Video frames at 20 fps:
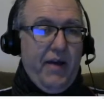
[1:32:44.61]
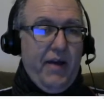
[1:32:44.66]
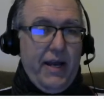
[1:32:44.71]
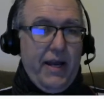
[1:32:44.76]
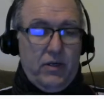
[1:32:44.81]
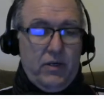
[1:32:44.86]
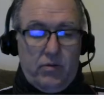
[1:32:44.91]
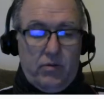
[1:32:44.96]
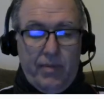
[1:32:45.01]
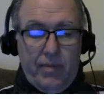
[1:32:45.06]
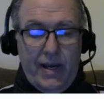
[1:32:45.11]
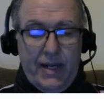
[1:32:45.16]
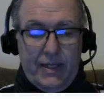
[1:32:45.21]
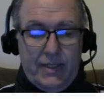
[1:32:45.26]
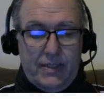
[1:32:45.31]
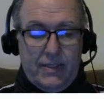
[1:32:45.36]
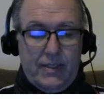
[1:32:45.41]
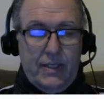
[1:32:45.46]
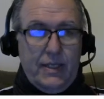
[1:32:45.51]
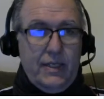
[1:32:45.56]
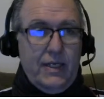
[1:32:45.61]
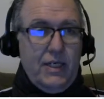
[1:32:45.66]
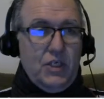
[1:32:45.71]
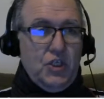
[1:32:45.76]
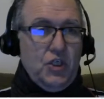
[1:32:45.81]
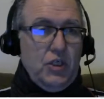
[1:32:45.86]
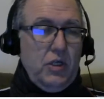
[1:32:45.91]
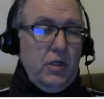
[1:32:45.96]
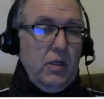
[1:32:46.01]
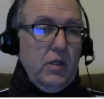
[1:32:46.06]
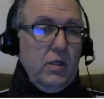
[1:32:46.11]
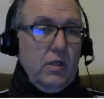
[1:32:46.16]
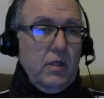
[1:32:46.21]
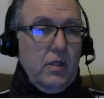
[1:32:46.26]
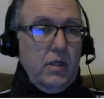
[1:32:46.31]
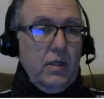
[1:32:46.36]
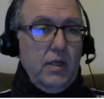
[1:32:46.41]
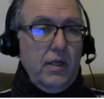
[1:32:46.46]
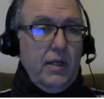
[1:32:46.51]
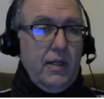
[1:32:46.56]
final minus the initial,
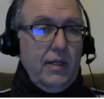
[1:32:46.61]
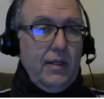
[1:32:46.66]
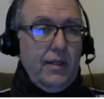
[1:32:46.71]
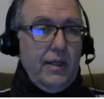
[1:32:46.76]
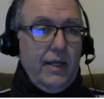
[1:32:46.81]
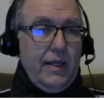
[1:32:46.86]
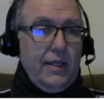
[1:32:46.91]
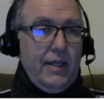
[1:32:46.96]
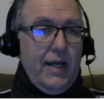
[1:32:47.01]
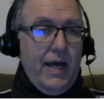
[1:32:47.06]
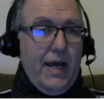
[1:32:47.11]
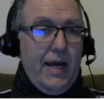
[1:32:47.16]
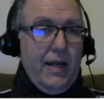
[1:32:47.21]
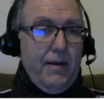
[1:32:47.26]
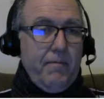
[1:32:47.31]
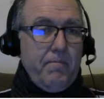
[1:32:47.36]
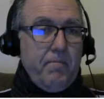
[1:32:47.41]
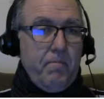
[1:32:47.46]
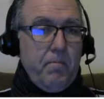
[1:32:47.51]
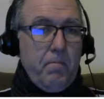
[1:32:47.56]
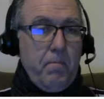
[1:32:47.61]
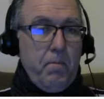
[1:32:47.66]
like that,